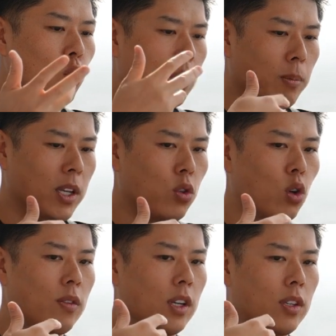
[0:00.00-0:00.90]
using my
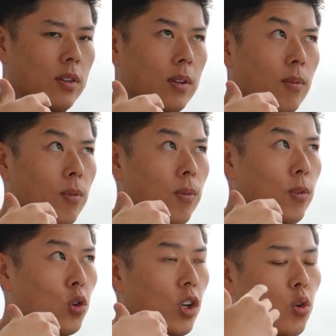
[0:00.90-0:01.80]
service,
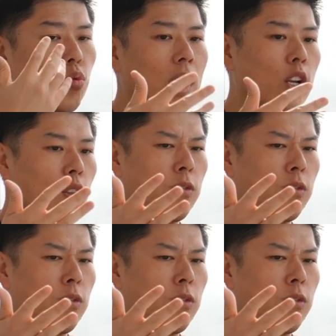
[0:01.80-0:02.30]
there's a greater